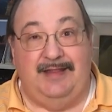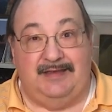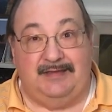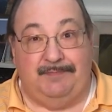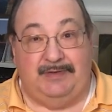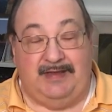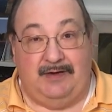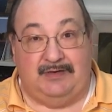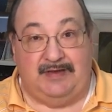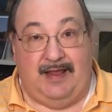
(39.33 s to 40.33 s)
in this
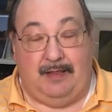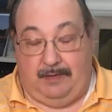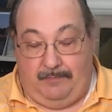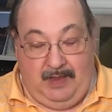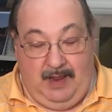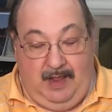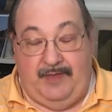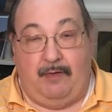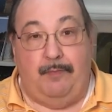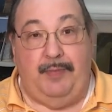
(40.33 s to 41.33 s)
potato salad.
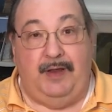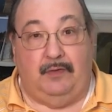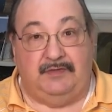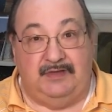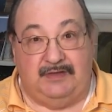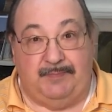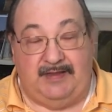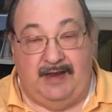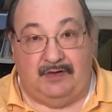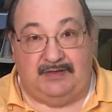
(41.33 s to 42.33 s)
There are pickles in this
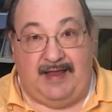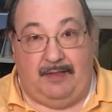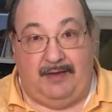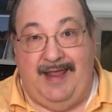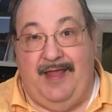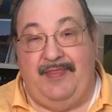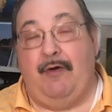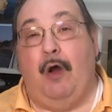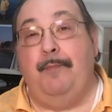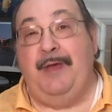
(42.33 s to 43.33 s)
potato salad.
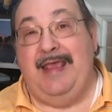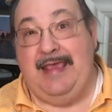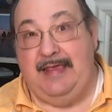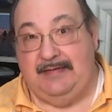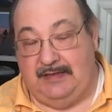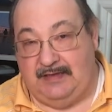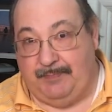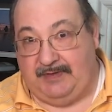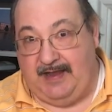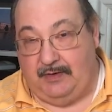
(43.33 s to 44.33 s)
There are peas in this
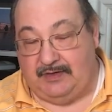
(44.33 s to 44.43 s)
potato